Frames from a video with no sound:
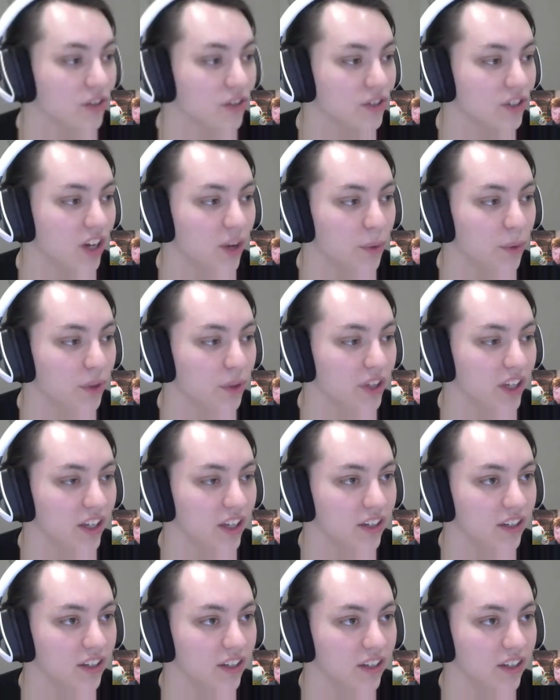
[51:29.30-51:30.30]
in common with
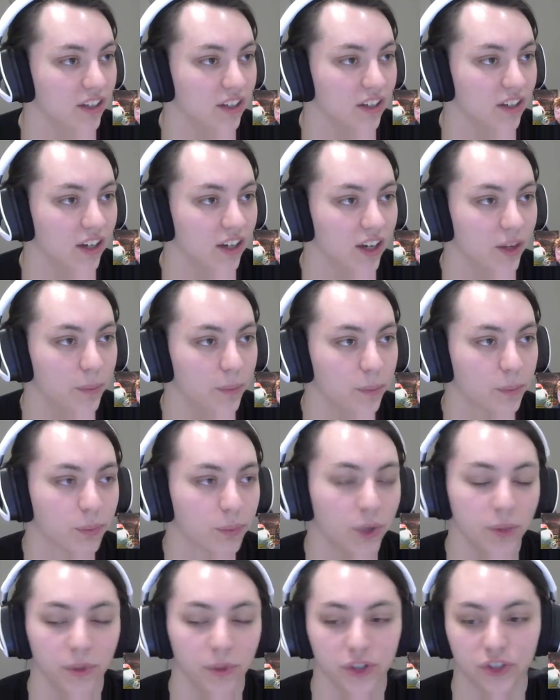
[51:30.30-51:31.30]
Andy.
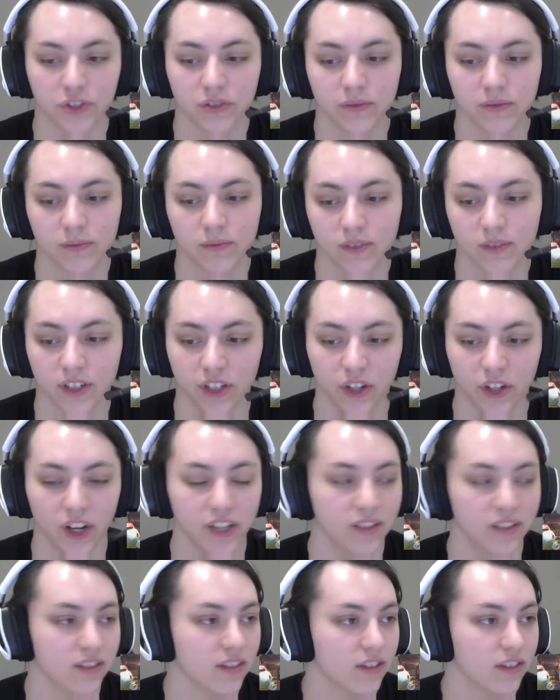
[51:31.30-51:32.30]
Pretty much,
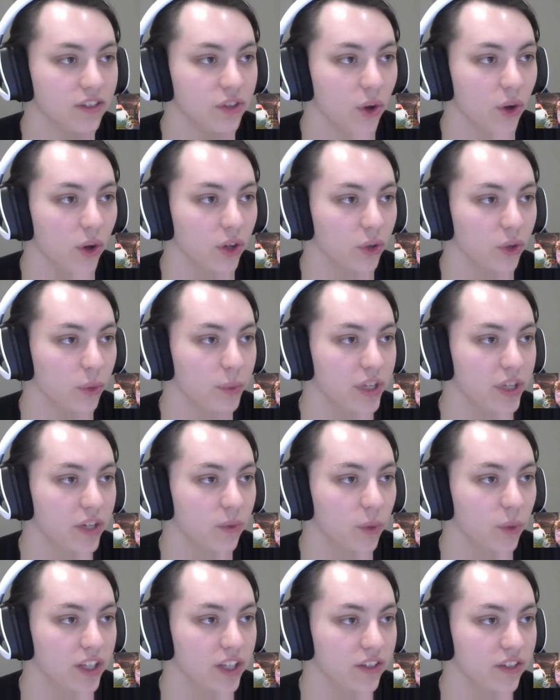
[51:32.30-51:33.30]
I don't want to
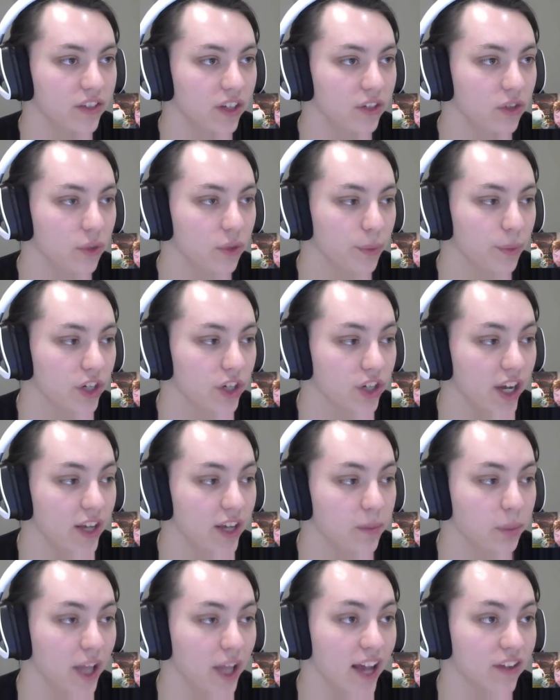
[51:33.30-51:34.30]
repeat what he said too much. I
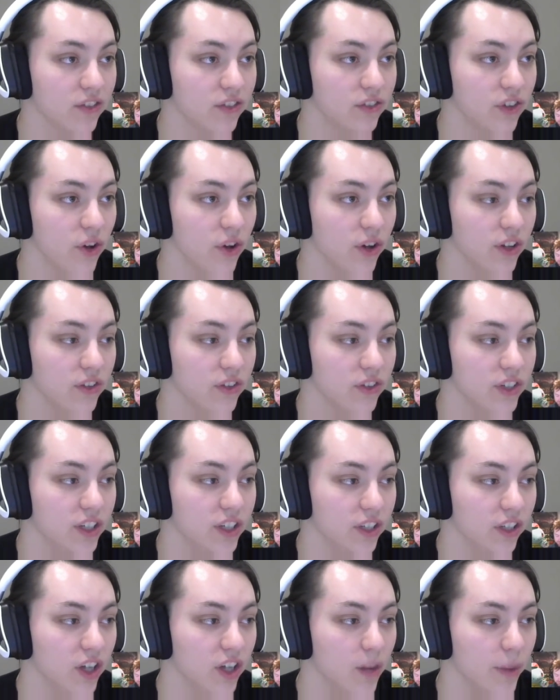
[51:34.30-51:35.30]
had Blast Zone and
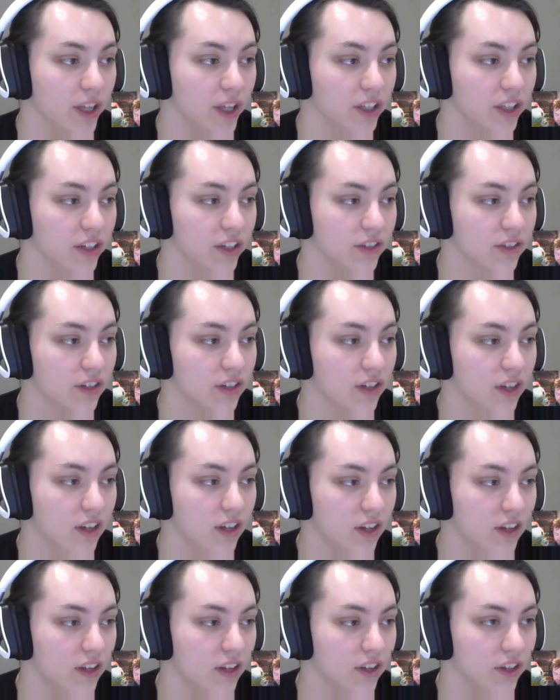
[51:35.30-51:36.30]
Saheeli on my list.
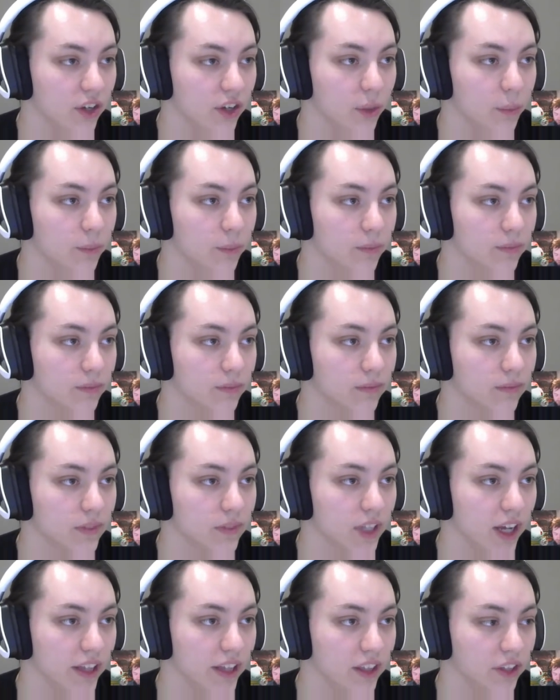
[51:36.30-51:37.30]

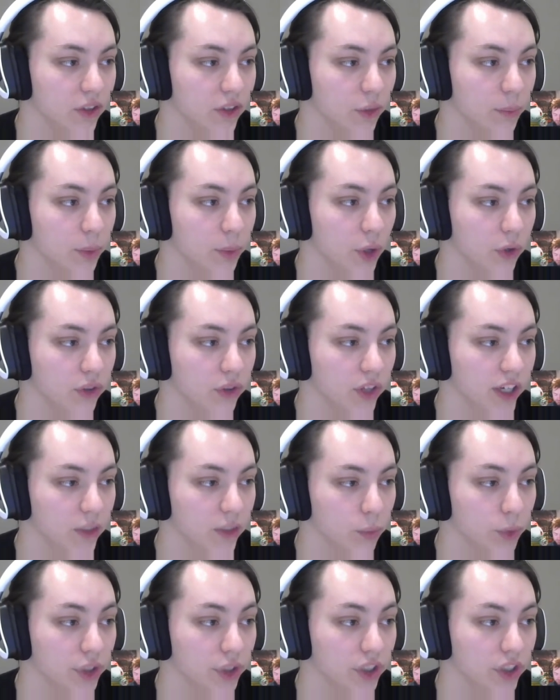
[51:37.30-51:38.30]
I think they're both like
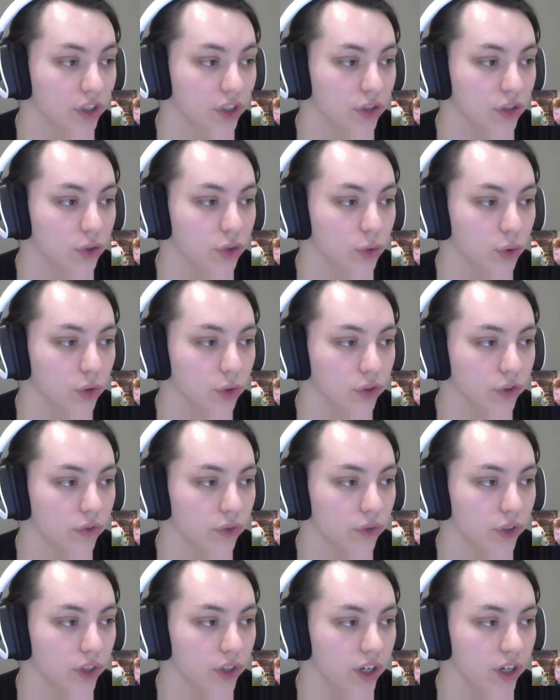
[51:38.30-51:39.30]
really good tools
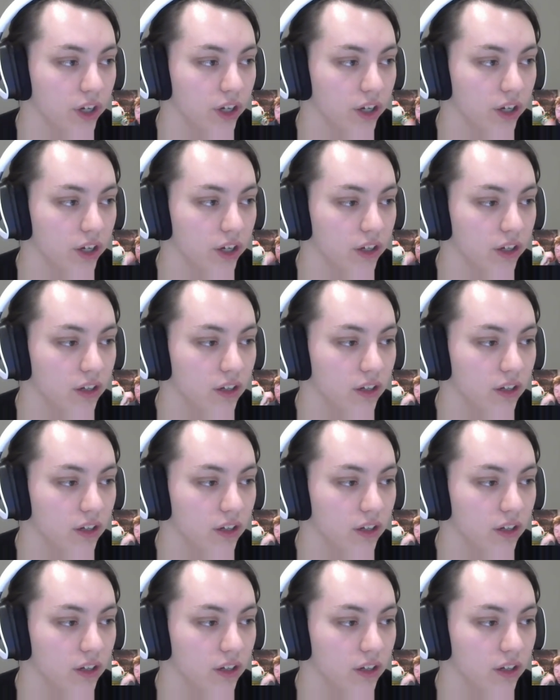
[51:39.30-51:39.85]
for the